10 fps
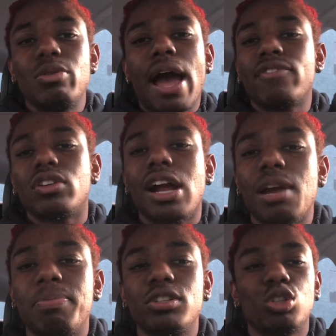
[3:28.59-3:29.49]
You have to learn how
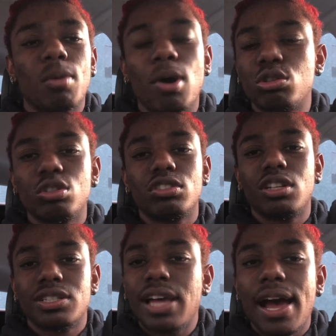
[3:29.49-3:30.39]
to put your emotions
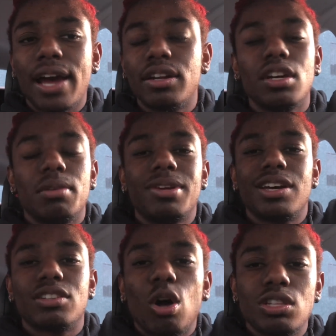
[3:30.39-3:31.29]
to the side,
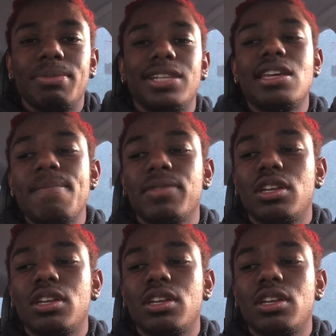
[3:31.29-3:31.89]
because ultimately,